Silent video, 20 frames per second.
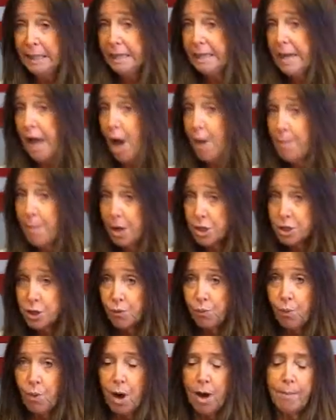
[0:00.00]
not much
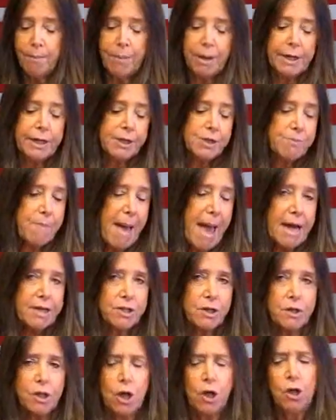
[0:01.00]
of one, but it's back
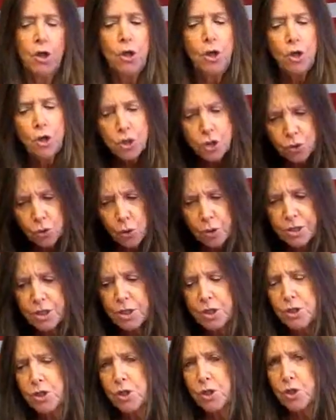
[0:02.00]
to the short
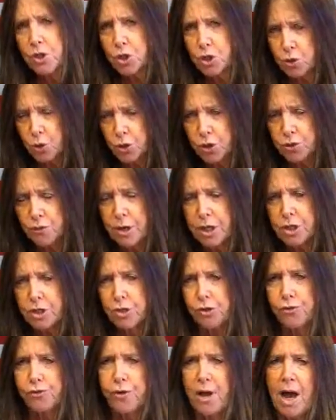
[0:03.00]
distance, short
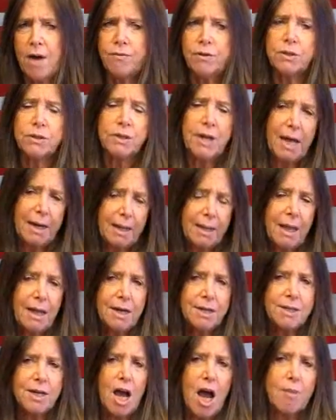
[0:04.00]
duration travel. Not a
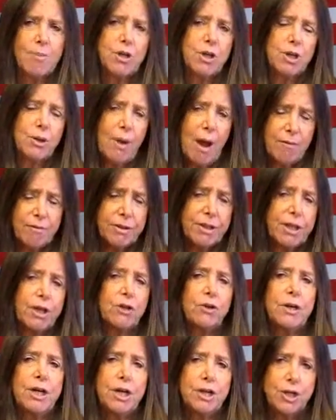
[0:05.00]
lot of time to do everything
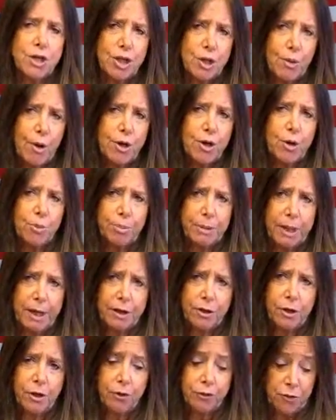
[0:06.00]
you need to do on your
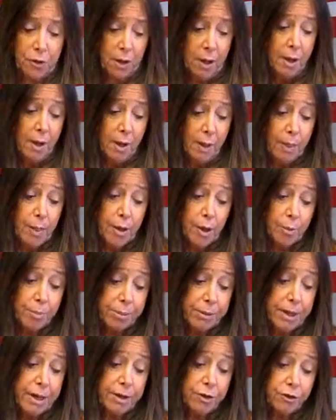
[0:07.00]
plate because their
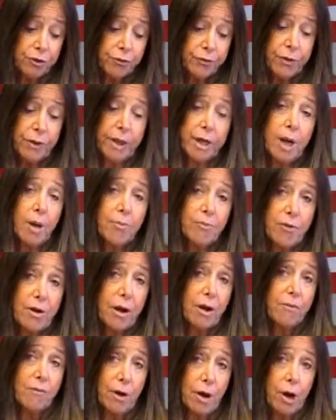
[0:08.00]
plate is filling up
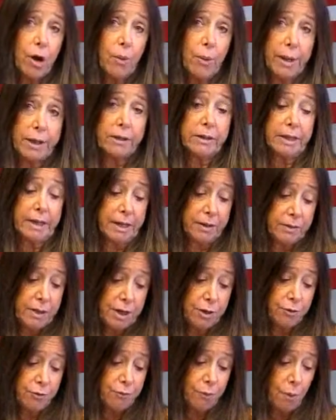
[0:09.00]
very very quickly. And
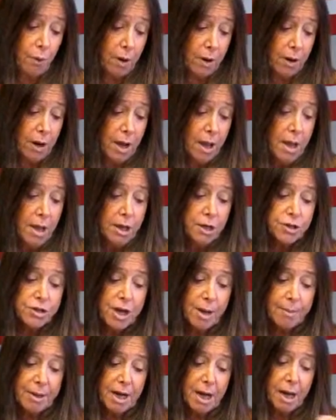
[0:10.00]
then for
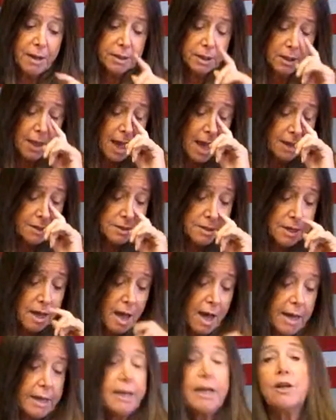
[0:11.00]
Gemini, the last
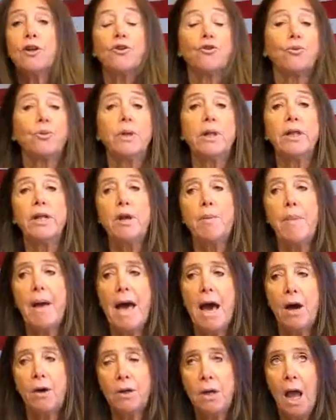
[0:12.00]
sign, it is really
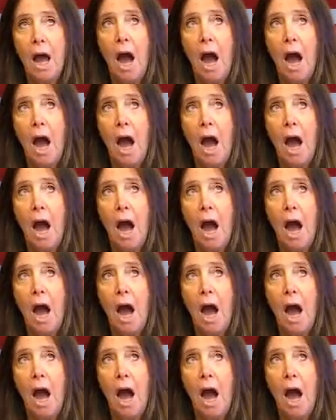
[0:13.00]
about